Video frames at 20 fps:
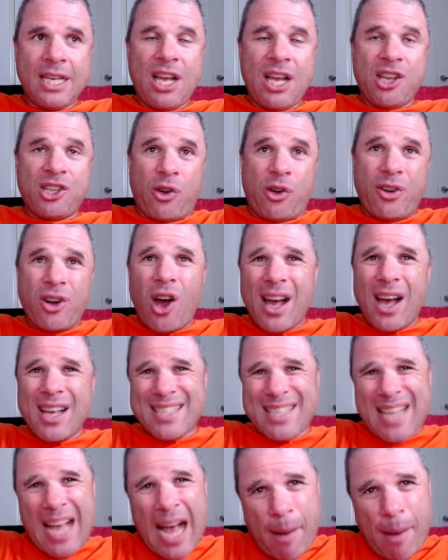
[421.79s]
So a
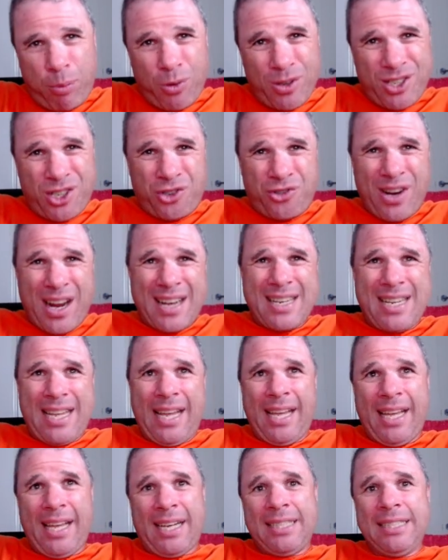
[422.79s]
nice upwards trend
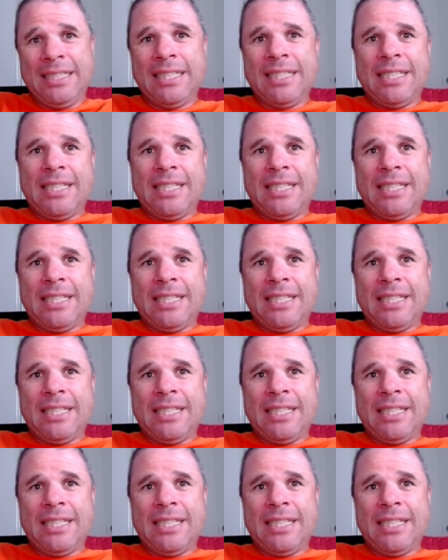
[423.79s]
here.